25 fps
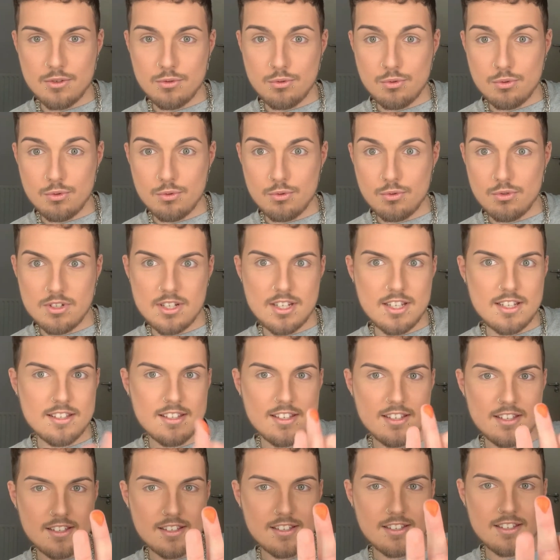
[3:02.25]
Ooh, jeez.
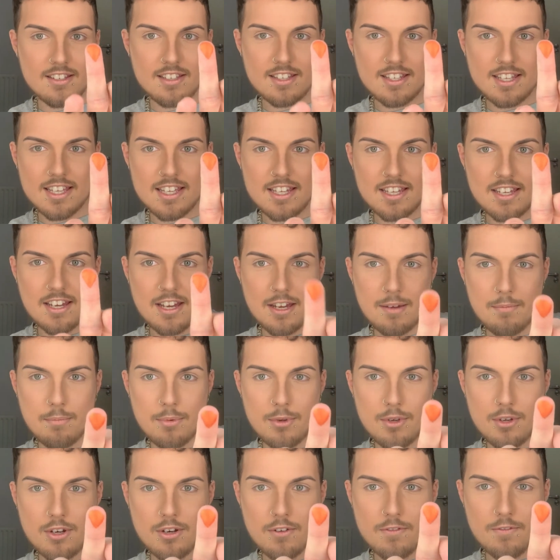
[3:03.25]
There you go,
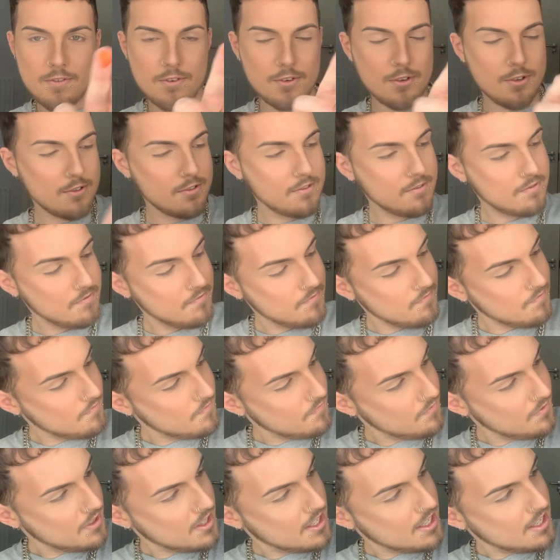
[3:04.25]
beautiful.
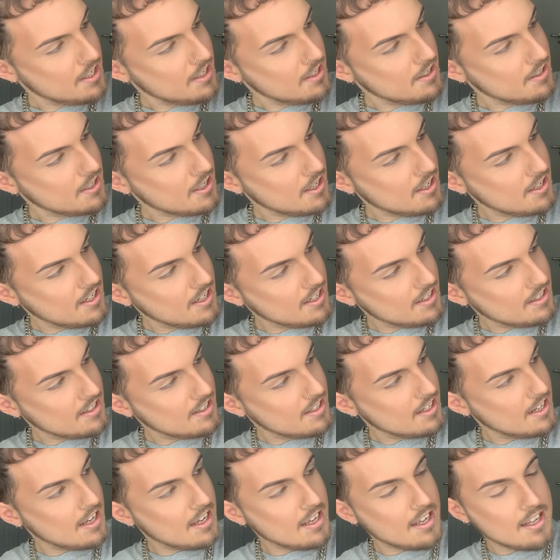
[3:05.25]
Let's go next to
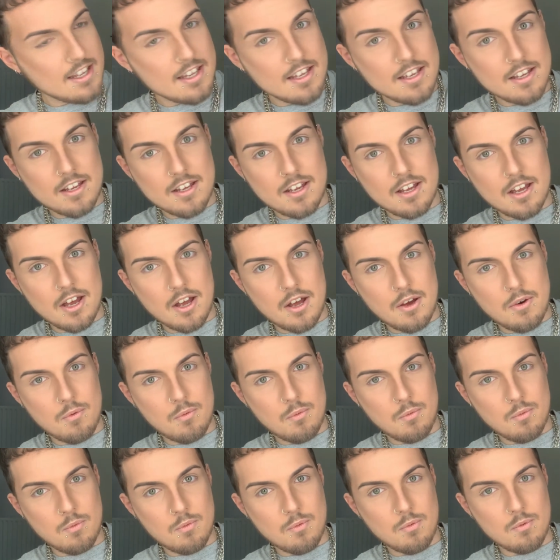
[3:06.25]
there.
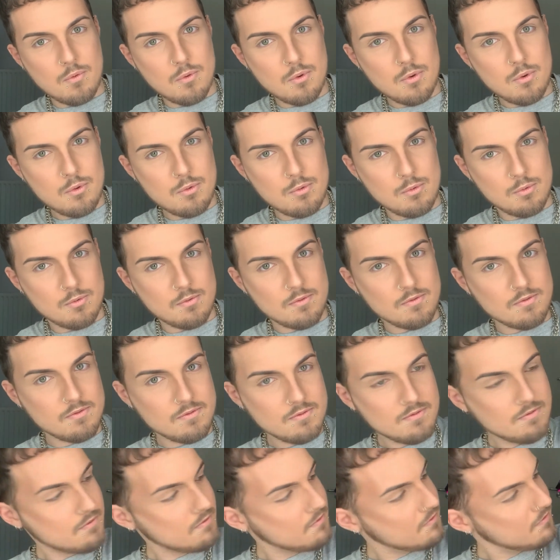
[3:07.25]
Ooh.
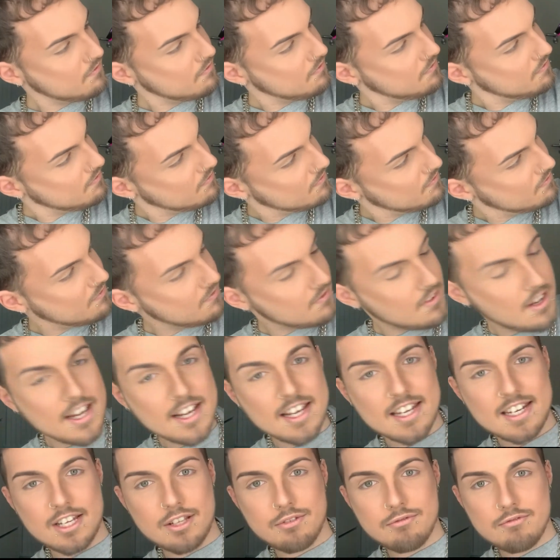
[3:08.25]
Okay,
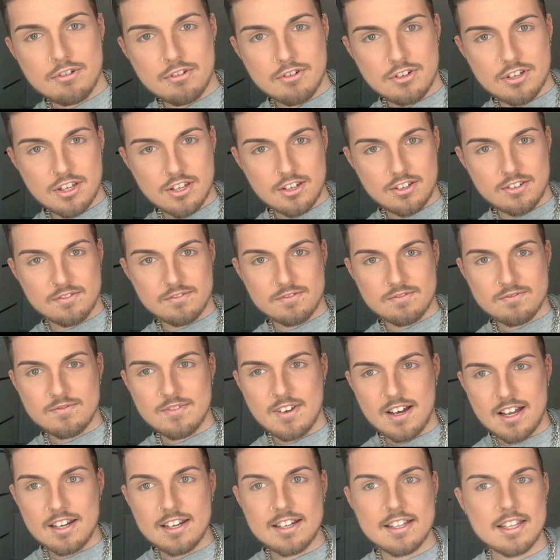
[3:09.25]
that's real cute.
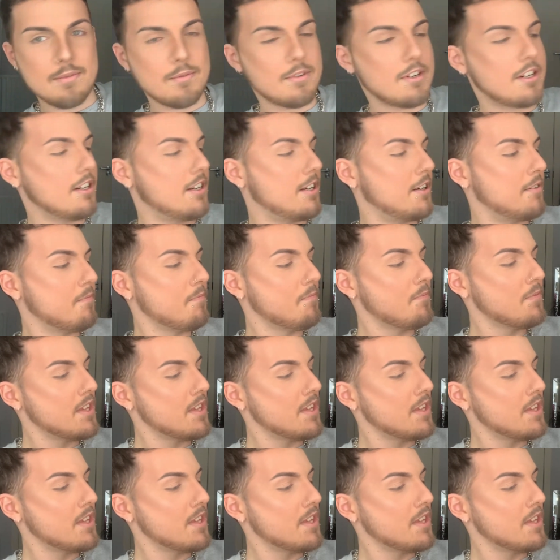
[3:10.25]
I like that one a lot.